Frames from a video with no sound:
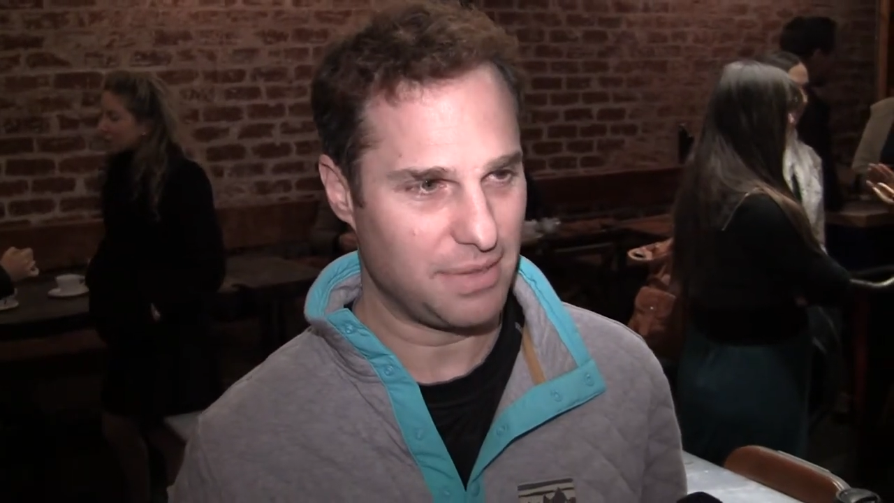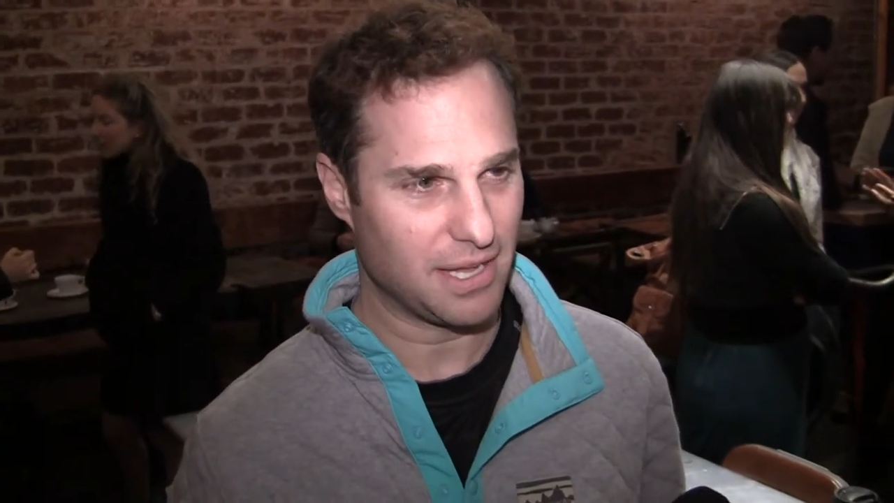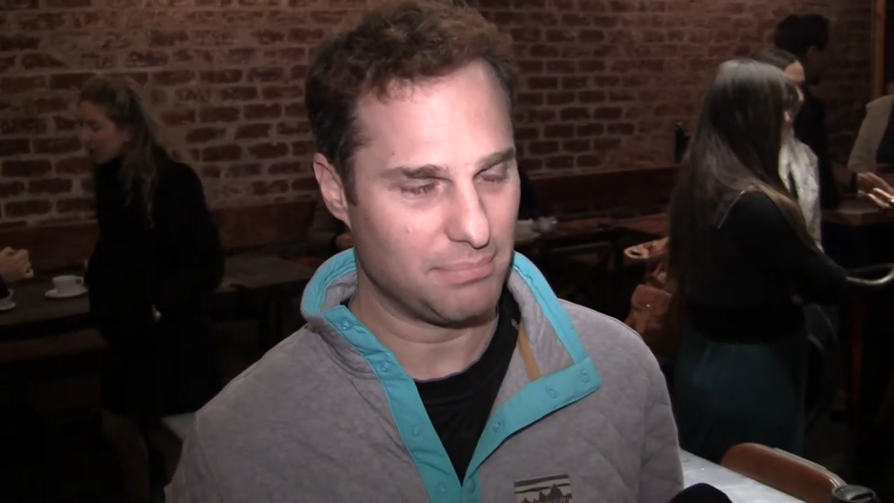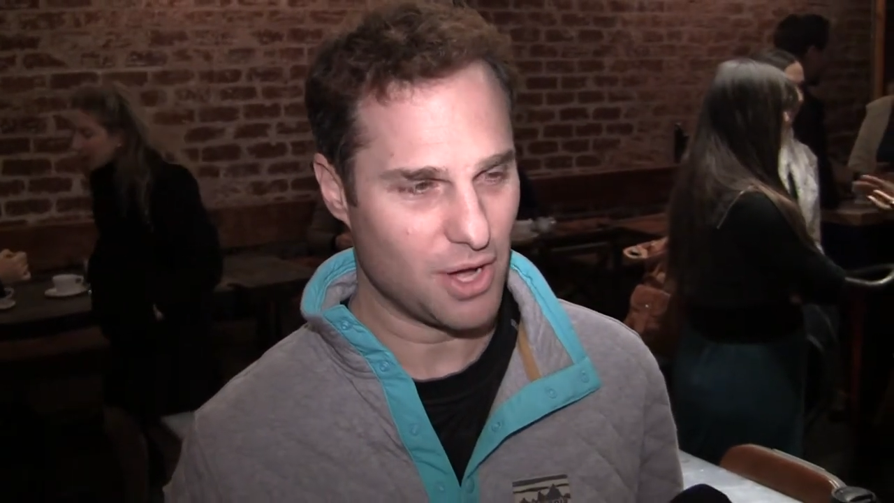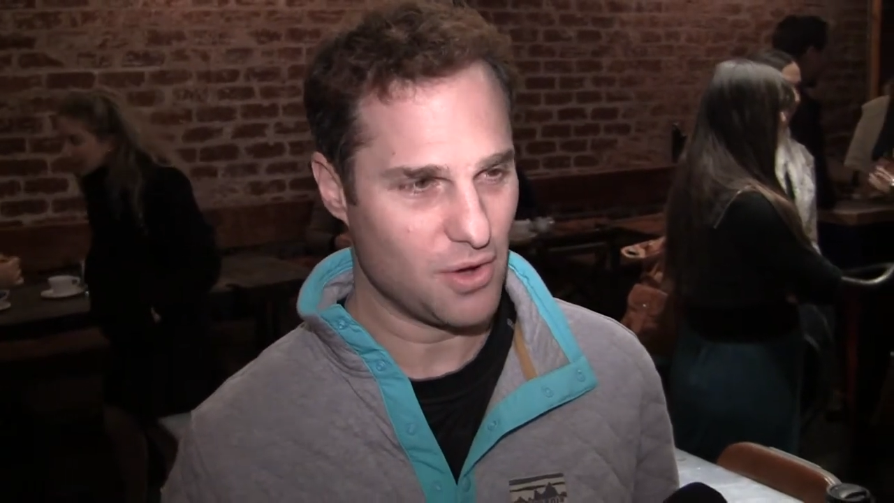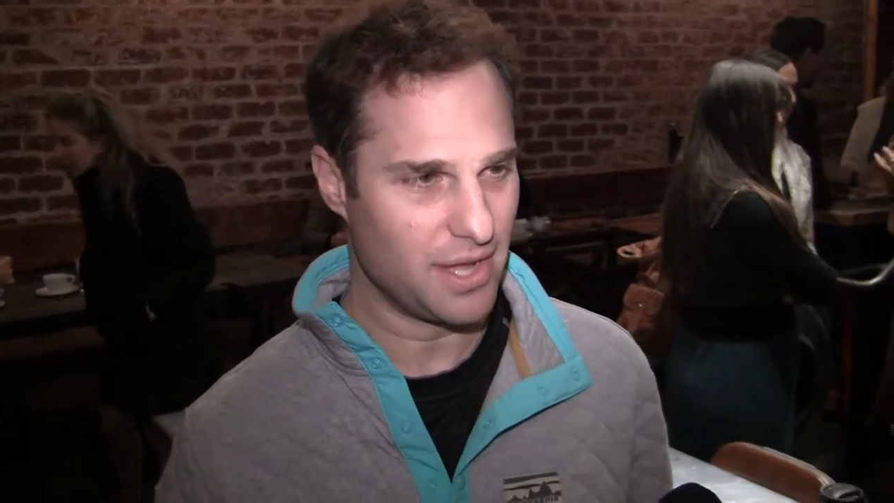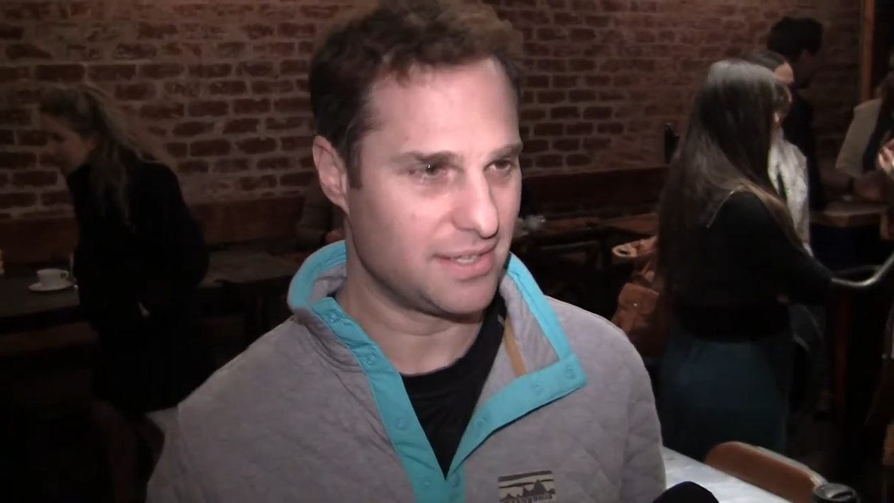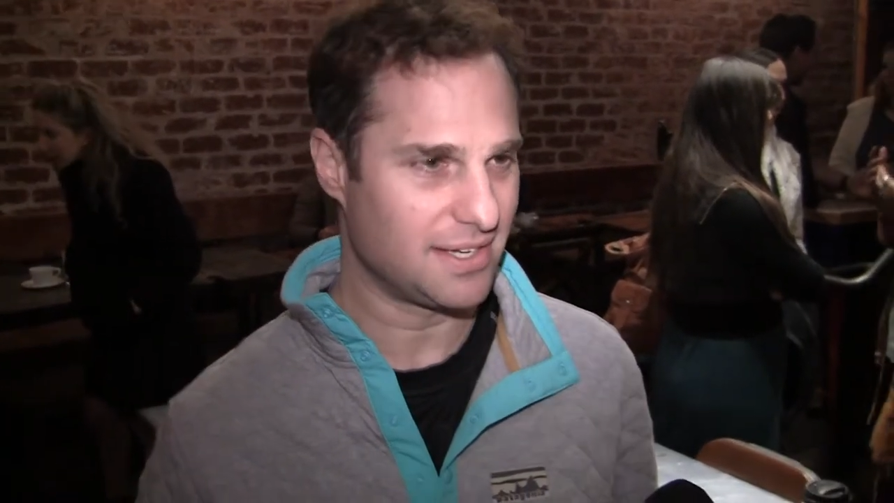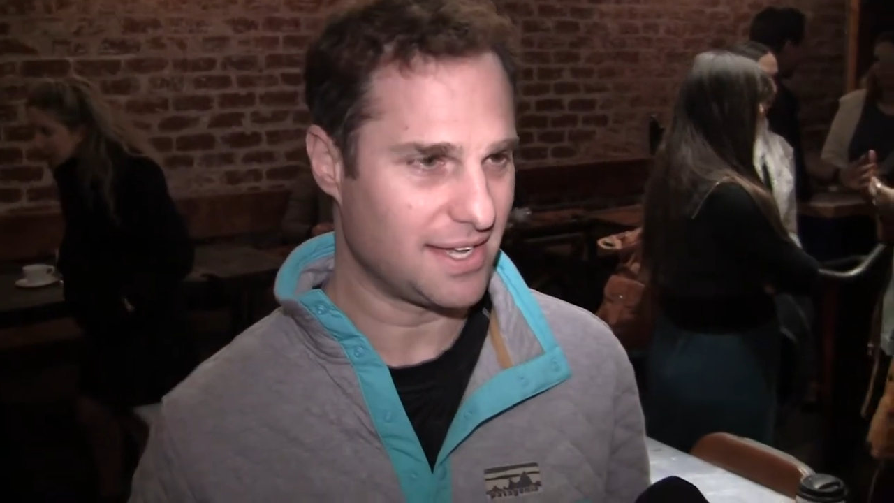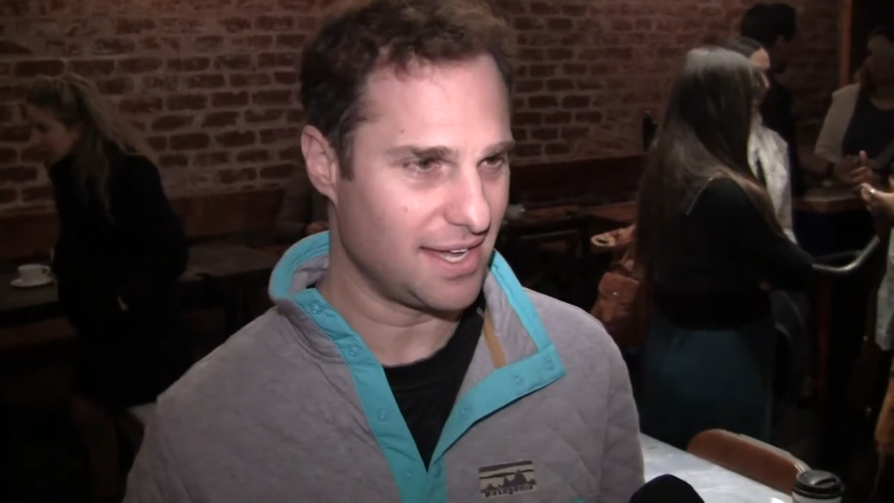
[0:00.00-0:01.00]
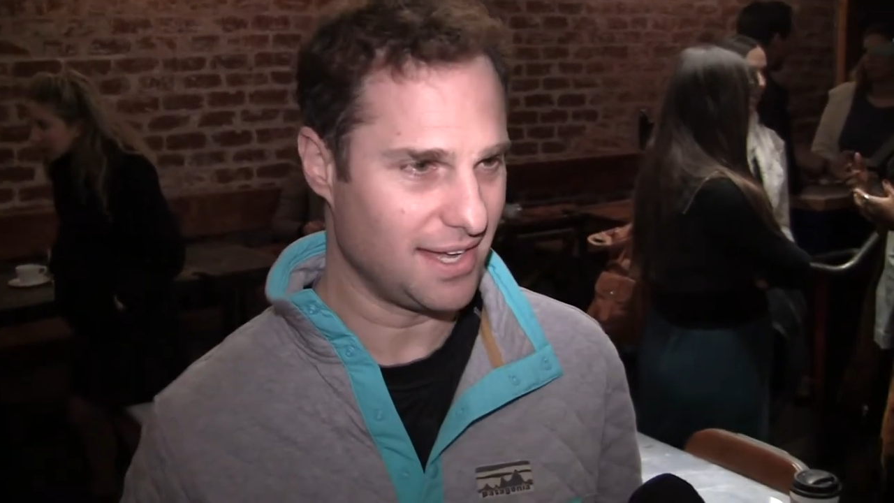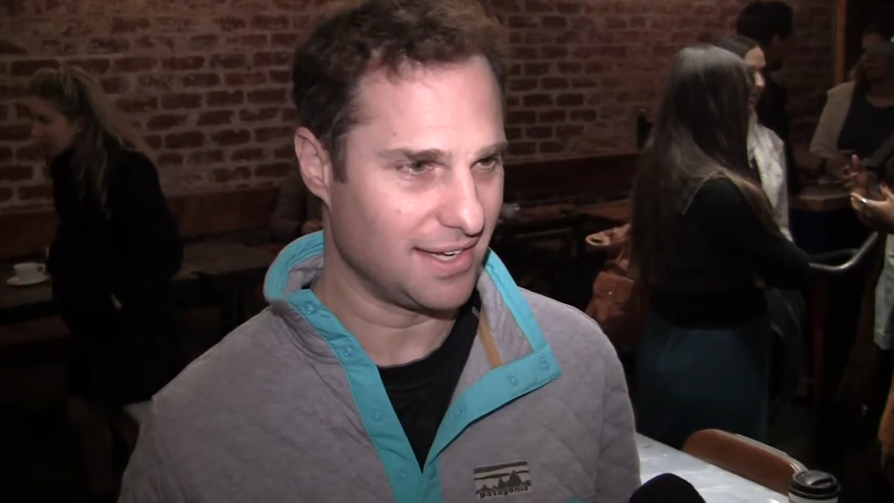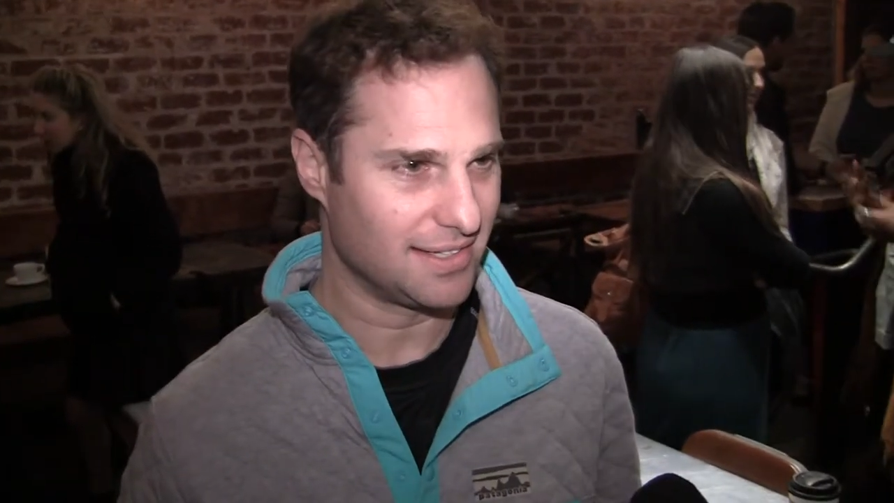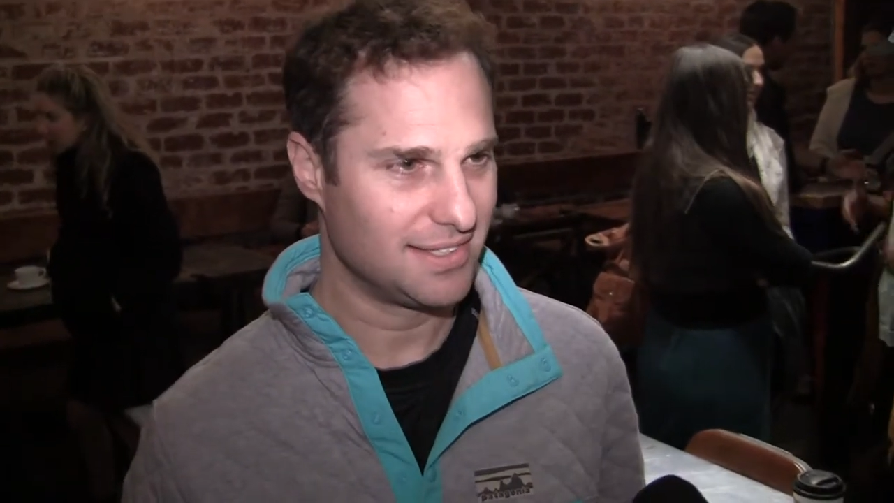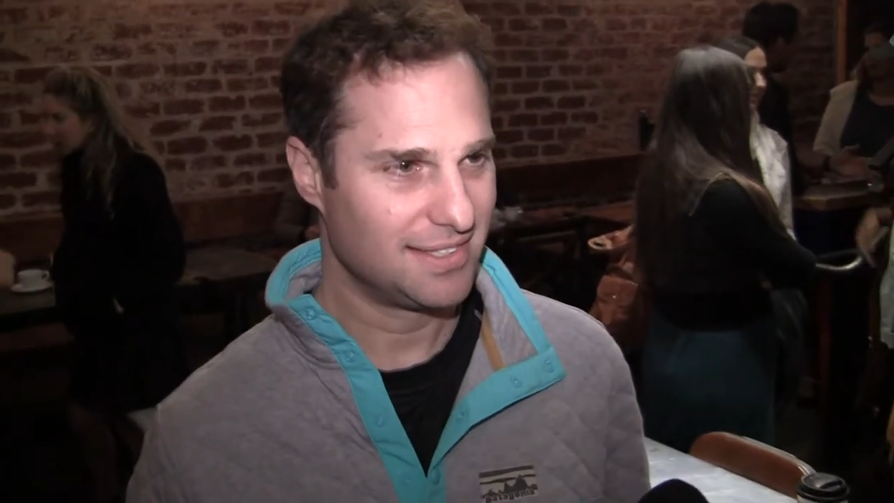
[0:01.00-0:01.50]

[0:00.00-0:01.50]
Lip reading: being a poet, a king,